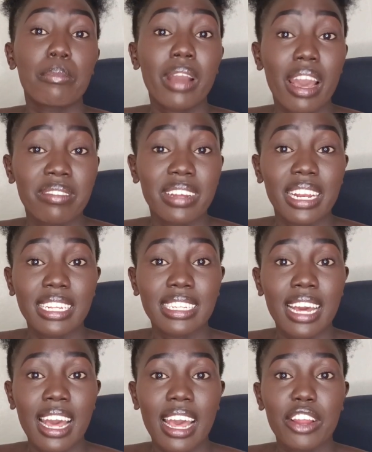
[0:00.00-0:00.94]
cover
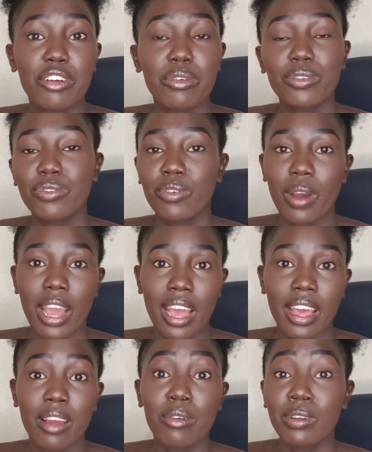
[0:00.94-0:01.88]
letter I wrote for
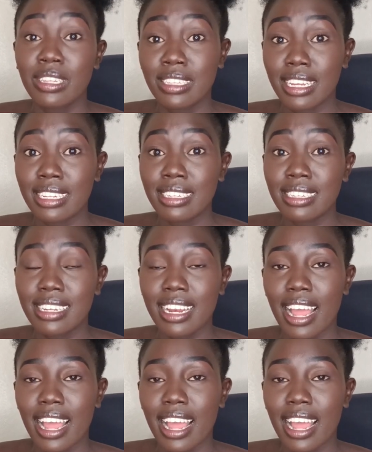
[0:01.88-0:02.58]
a recent